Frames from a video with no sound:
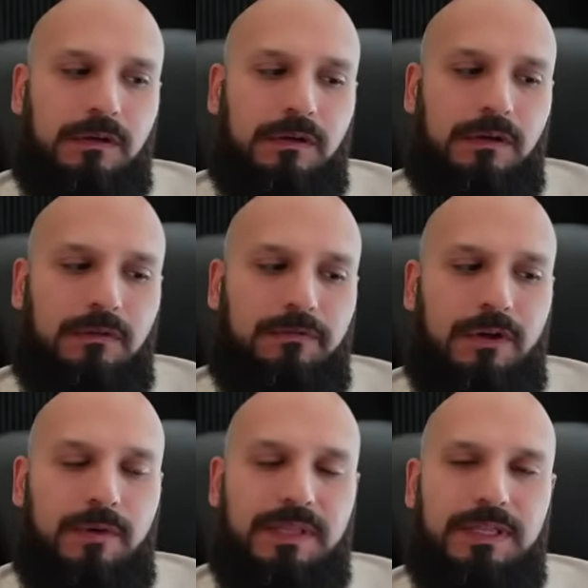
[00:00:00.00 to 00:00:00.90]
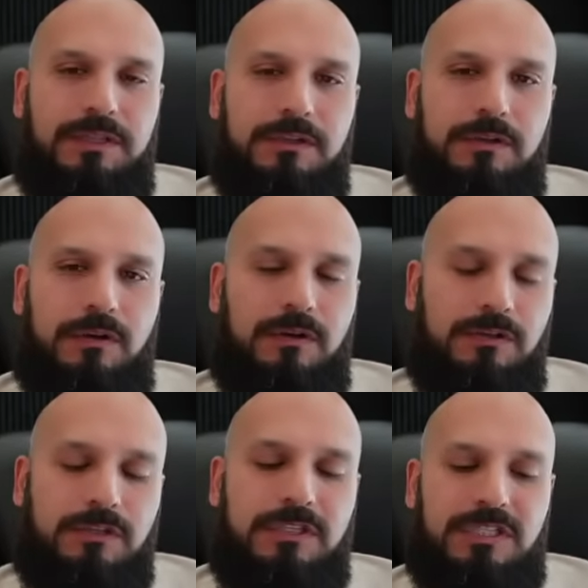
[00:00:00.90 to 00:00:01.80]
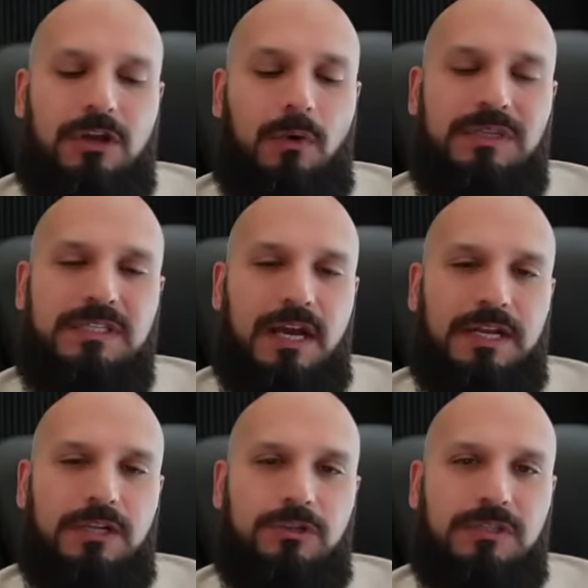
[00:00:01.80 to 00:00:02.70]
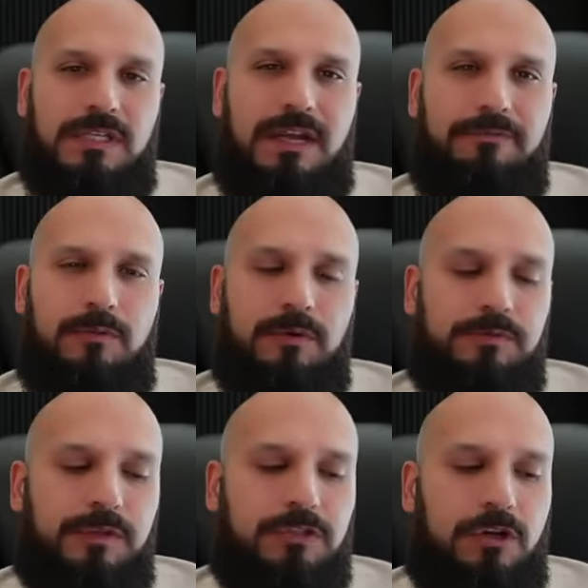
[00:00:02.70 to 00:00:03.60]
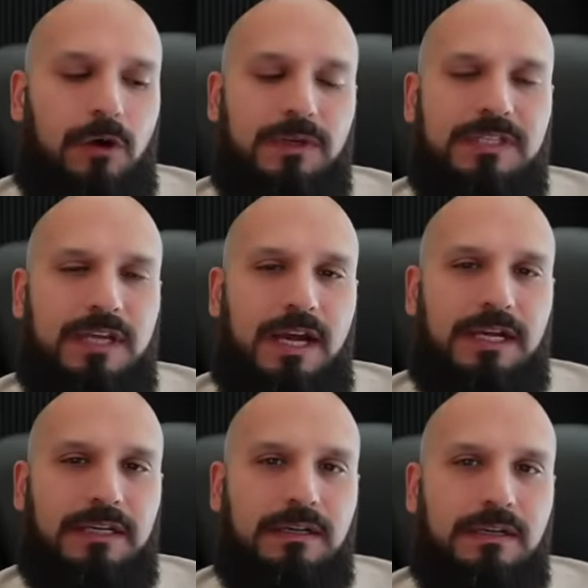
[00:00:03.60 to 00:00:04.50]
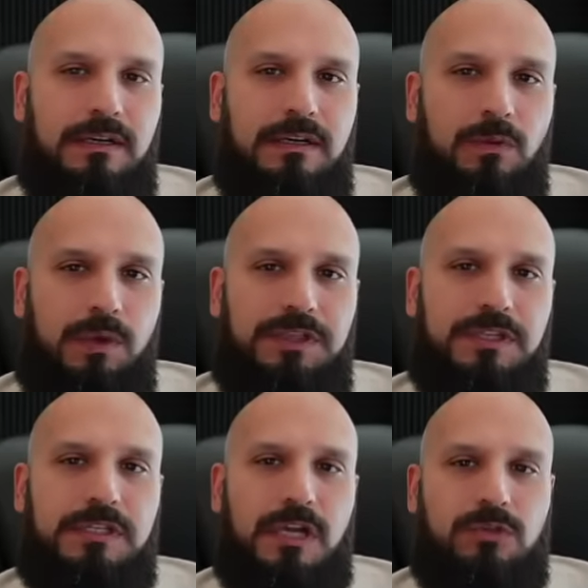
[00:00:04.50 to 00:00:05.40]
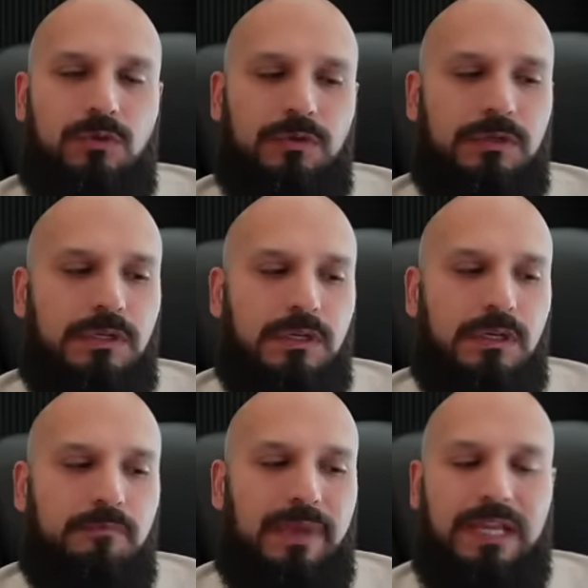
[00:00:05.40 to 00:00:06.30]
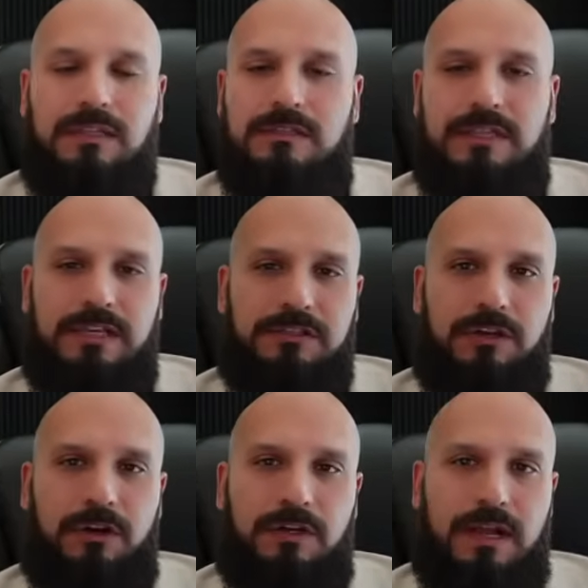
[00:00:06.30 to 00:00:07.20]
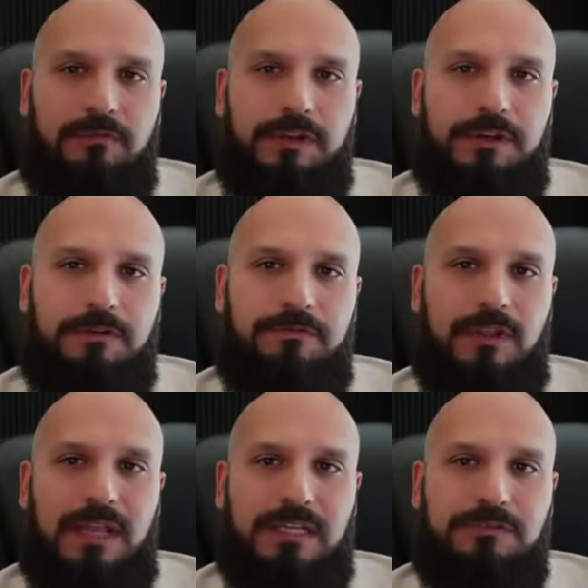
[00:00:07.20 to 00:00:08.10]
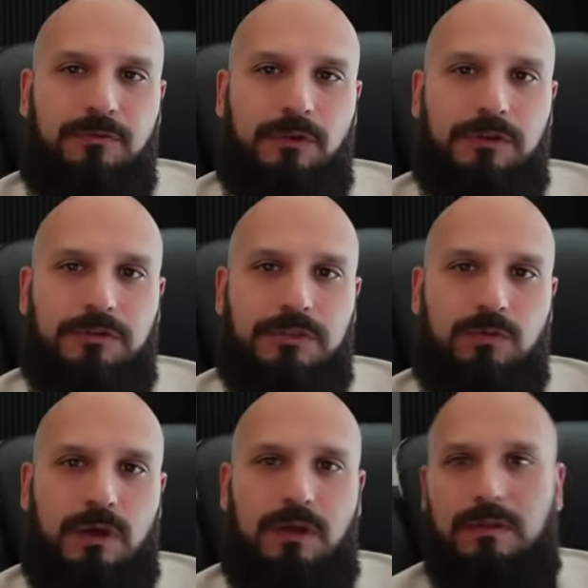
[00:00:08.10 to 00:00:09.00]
of knowing that to coincide, I should say, not for the purpose, but to coincide with this scheduled maintenance that has occurred every year for the last 4 years as well.